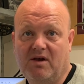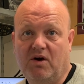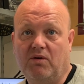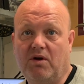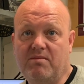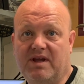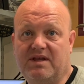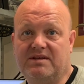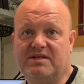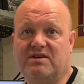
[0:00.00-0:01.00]
Although
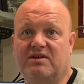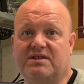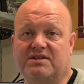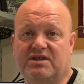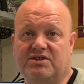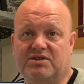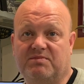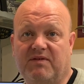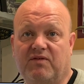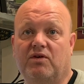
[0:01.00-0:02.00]
making design decisions
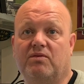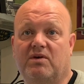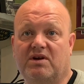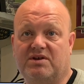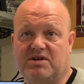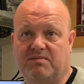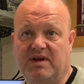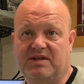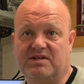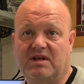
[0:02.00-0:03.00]
before the work has
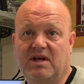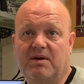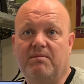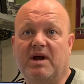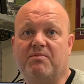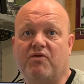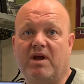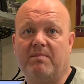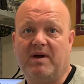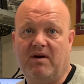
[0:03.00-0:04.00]
commenced may bring
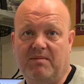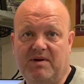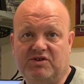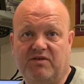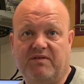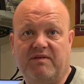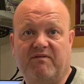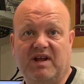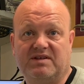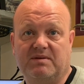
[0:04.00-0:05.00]
about a measure of
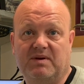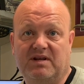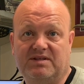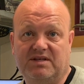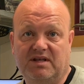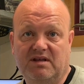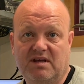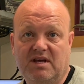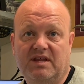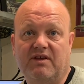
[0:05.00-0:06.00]
inflexibility,
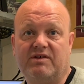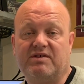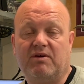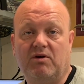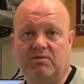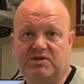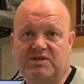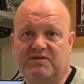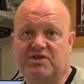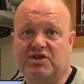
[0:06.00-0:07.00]
there is
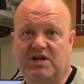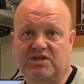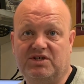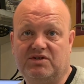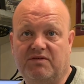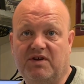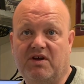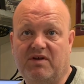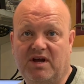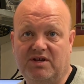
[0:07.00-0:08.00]
options for changes or
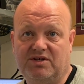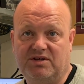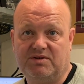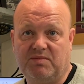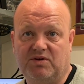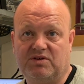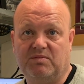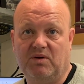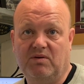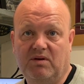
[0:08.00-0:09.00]
variations
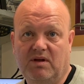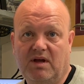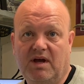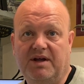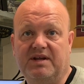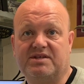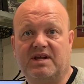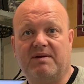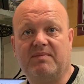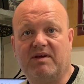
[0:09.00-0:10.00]
possible, and this
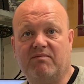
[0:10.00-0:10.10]
can be